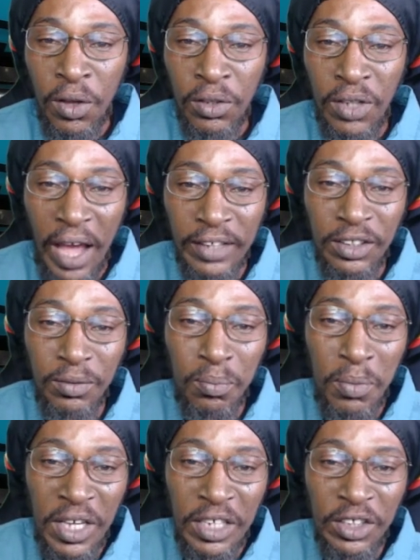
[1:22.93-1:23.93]
that
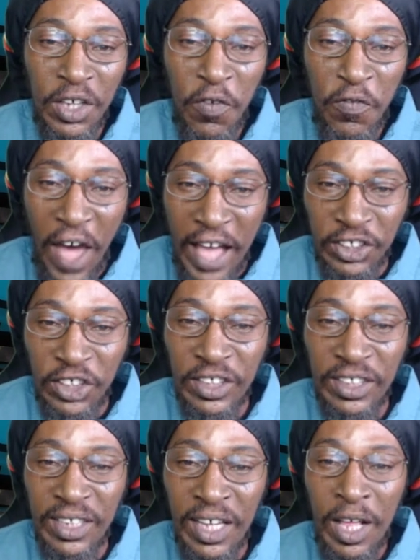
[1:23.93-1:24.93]
means
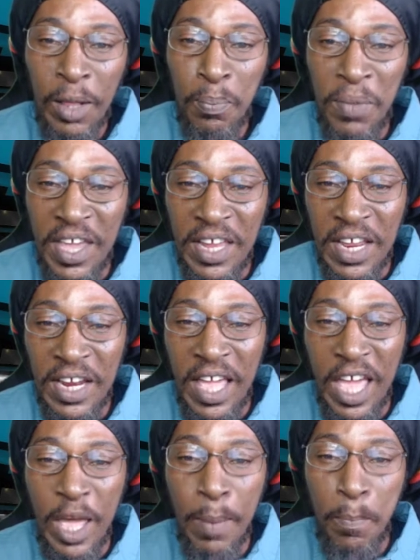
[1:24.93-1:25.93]
fascis, meaning
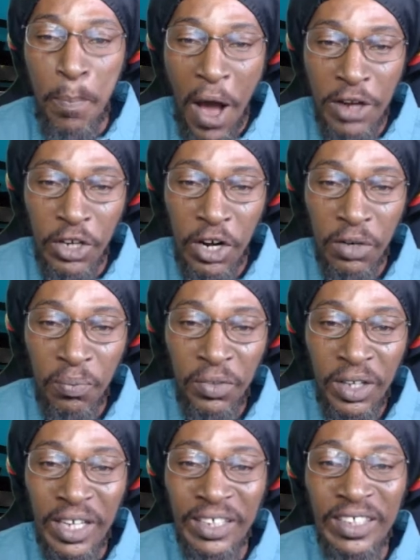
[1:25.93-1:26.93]
a bundle.
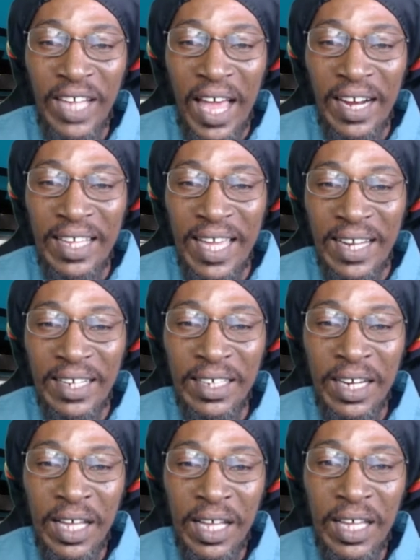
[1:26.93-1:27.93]
Italian,
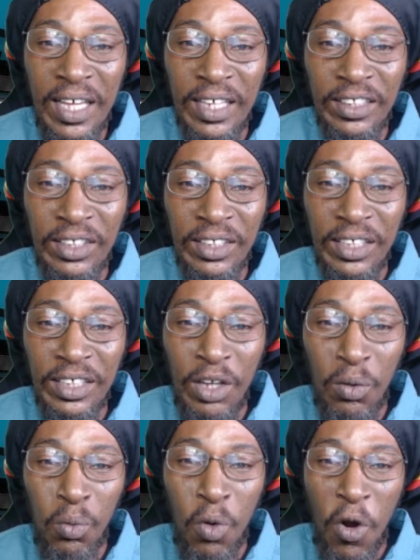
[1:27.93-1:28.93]

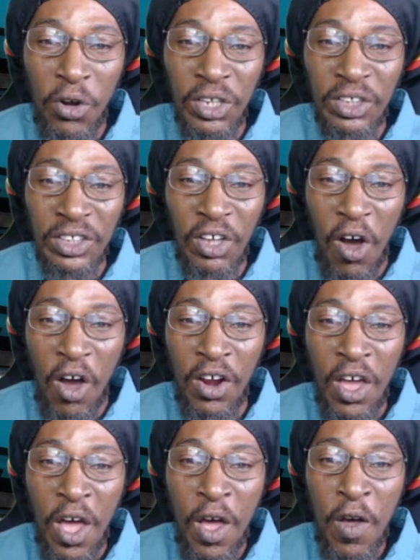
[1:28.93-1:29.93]
the word is called
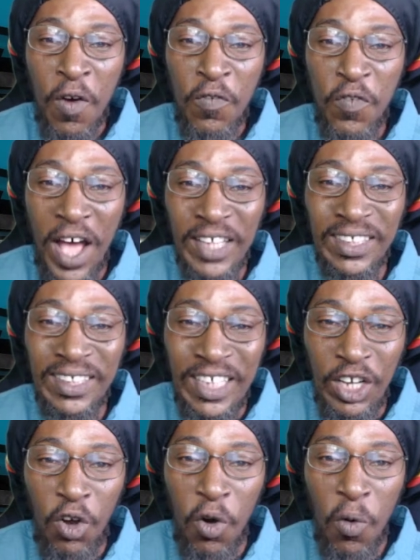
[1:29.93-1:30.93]

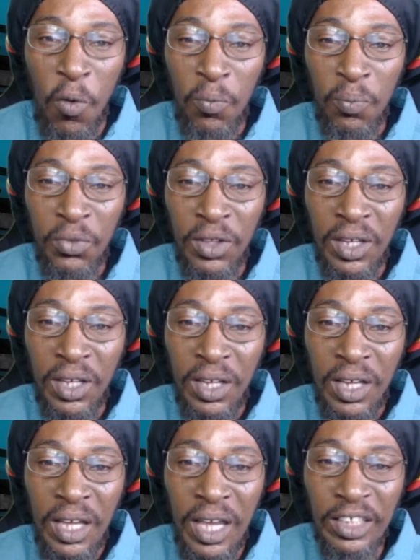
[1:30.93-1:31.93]
fascio.
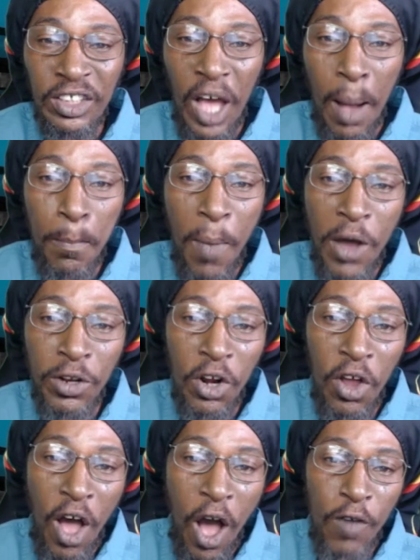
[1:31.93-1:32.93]
It's a
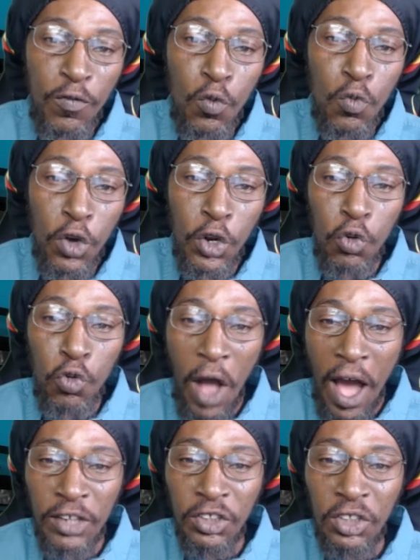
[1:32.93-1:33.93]
bundle of wooden
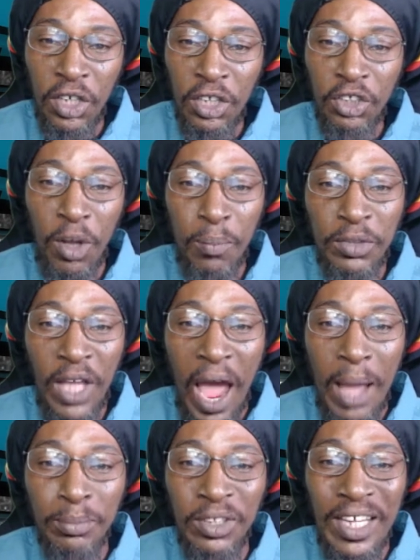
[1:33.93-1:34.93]
rods,
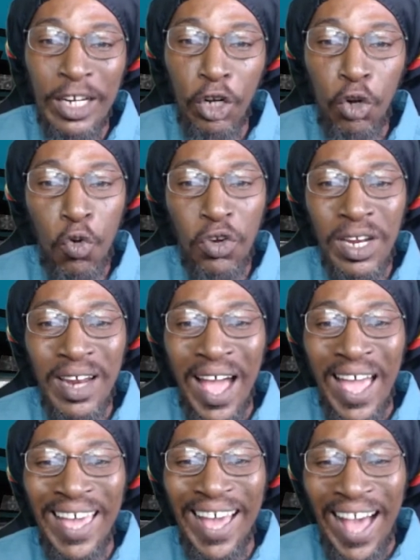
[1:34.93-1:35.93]
sometimes including
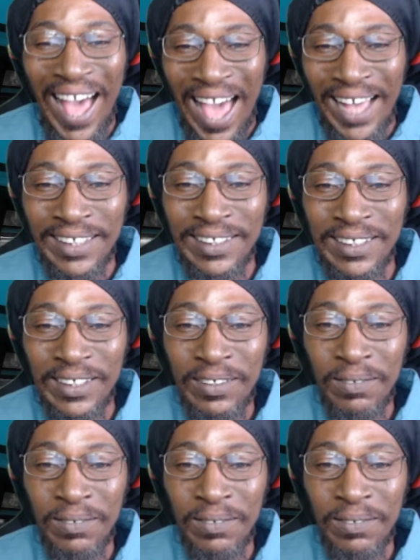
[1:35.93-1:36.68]
an axe.